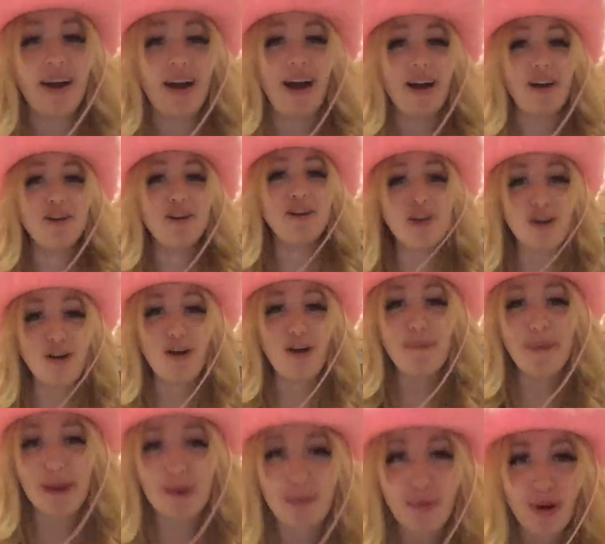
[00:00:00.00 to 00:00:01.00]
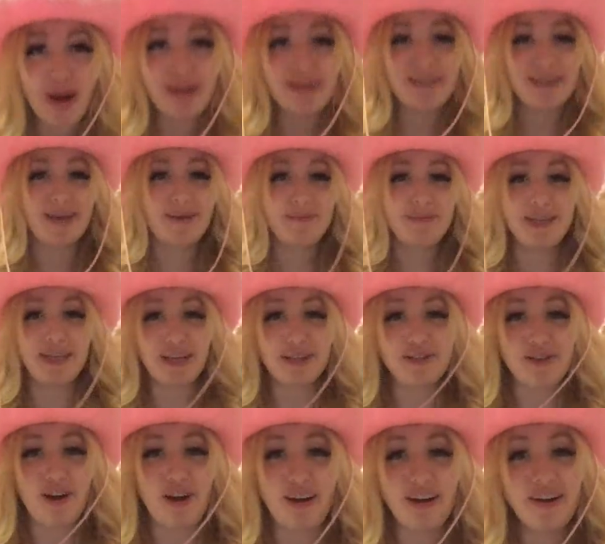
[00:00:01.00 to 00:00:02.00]
Your girl made one damn
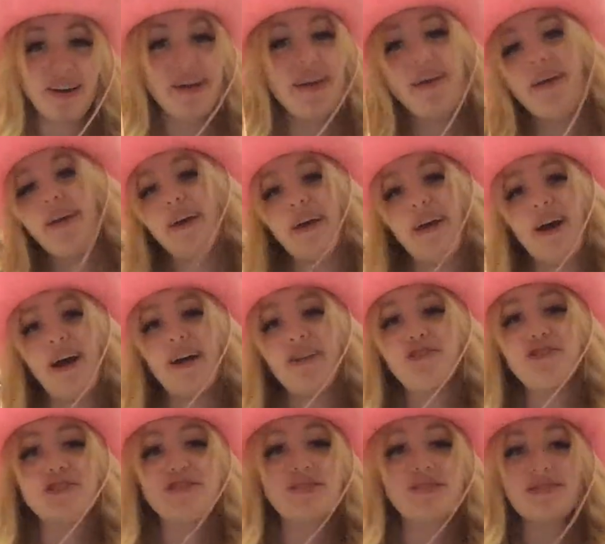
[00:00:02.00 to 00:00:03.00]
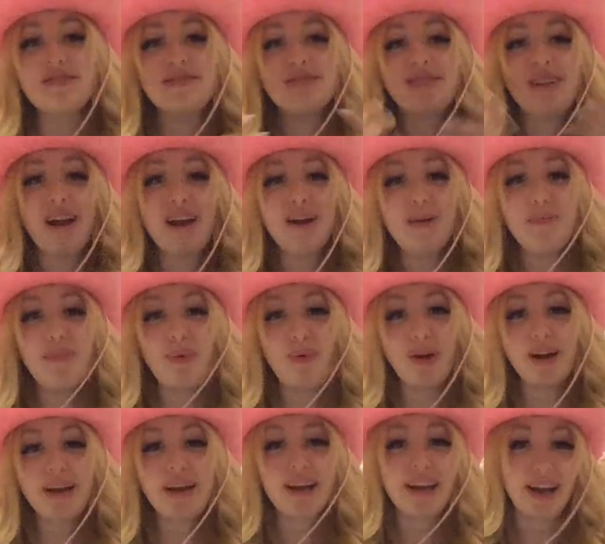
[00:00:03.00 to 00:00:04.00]
TikTok, just kind of
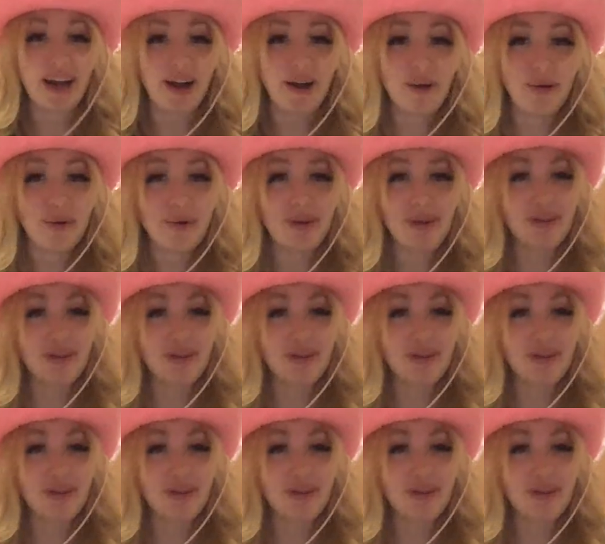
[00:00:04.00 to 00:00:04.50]
pointing it out